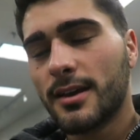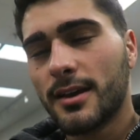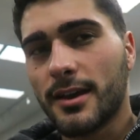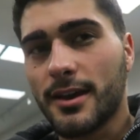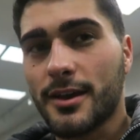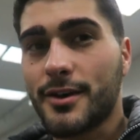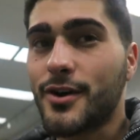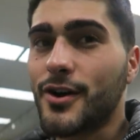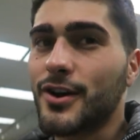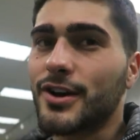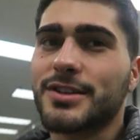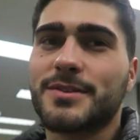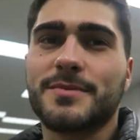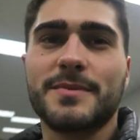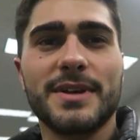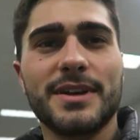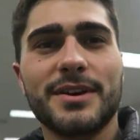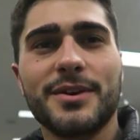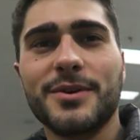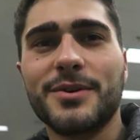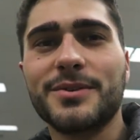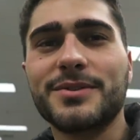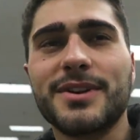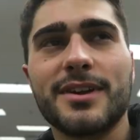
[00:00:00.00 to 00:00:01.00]
It cost me a
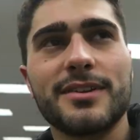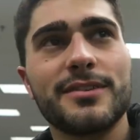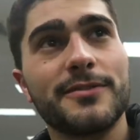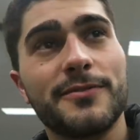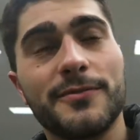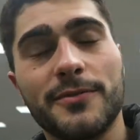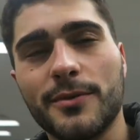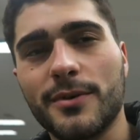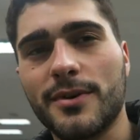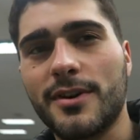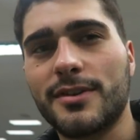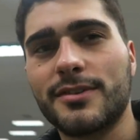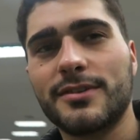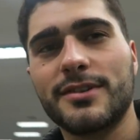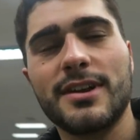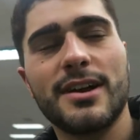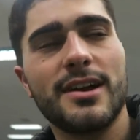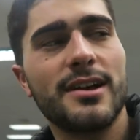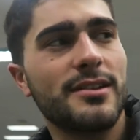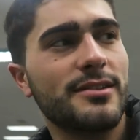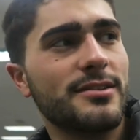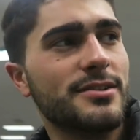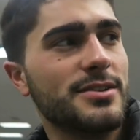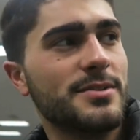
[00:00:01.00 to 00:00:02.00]
whole nother four hundred
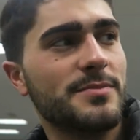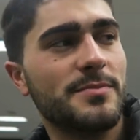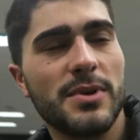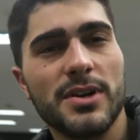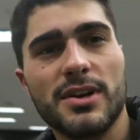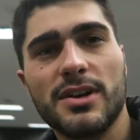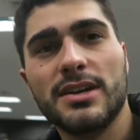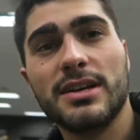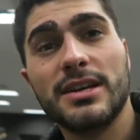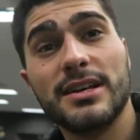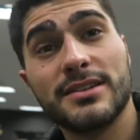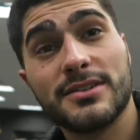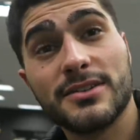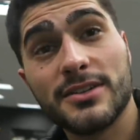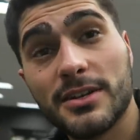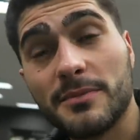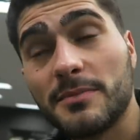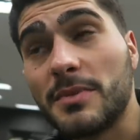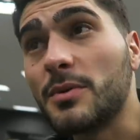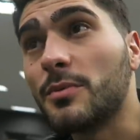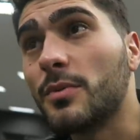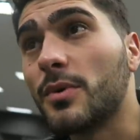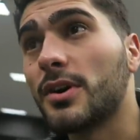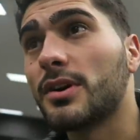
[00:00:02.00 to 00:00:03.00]
dollars, but it's gonna
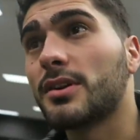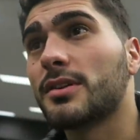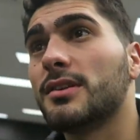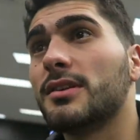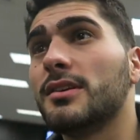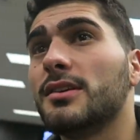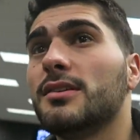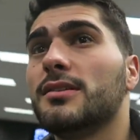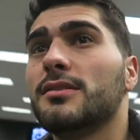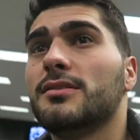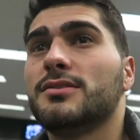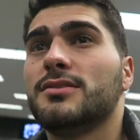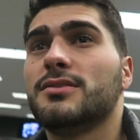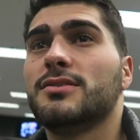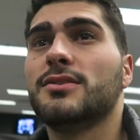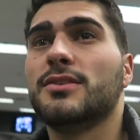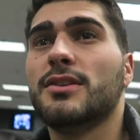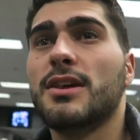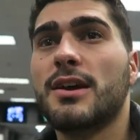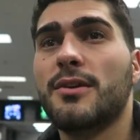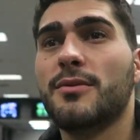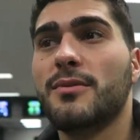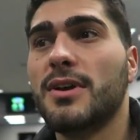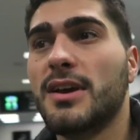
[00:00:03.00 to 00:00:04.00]
be worth it, so
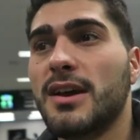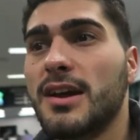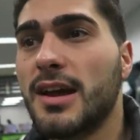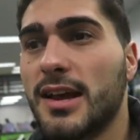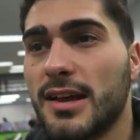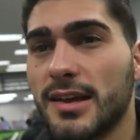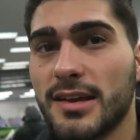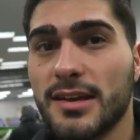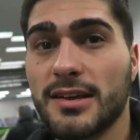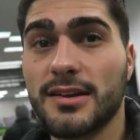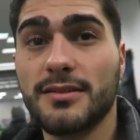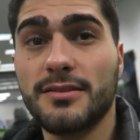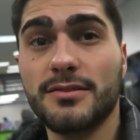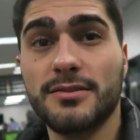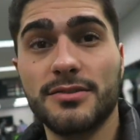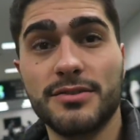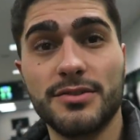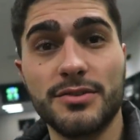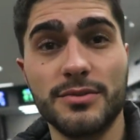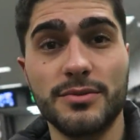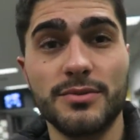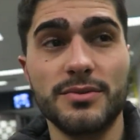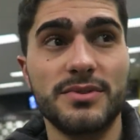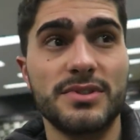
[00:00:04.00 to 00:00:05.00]
that way I can
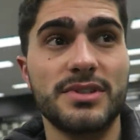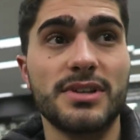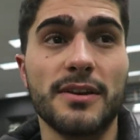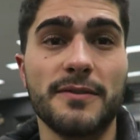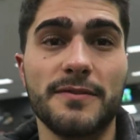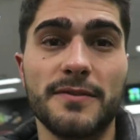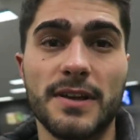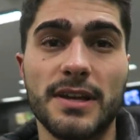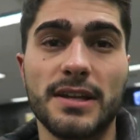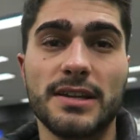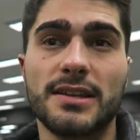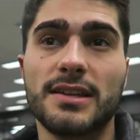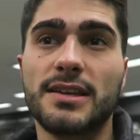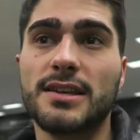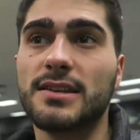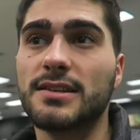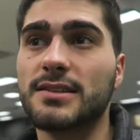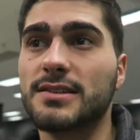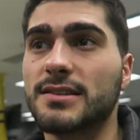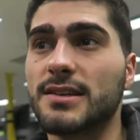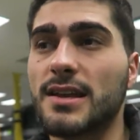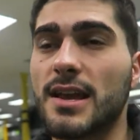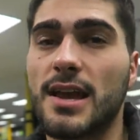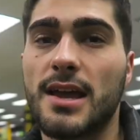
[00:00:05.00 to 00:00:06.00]
do stuff like
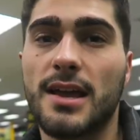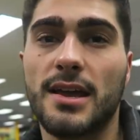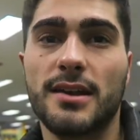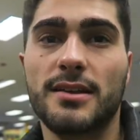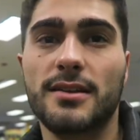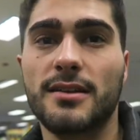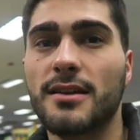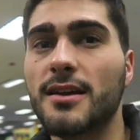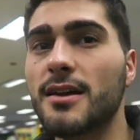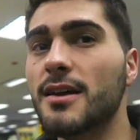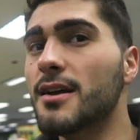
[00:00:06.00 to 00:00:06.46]
this and